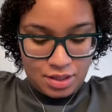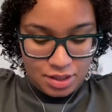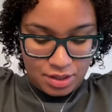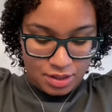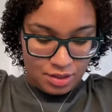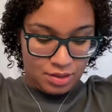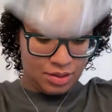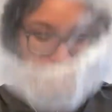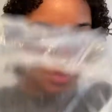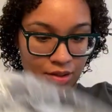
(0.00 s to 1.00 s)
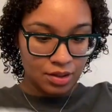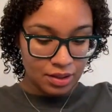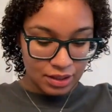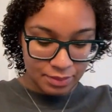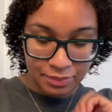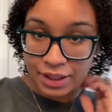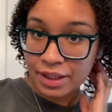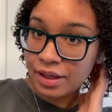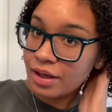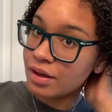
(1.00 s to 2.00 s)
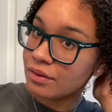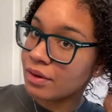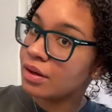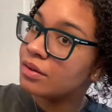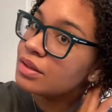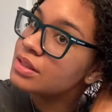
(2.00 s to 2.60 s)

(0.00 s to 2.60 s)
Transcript: and my hair out.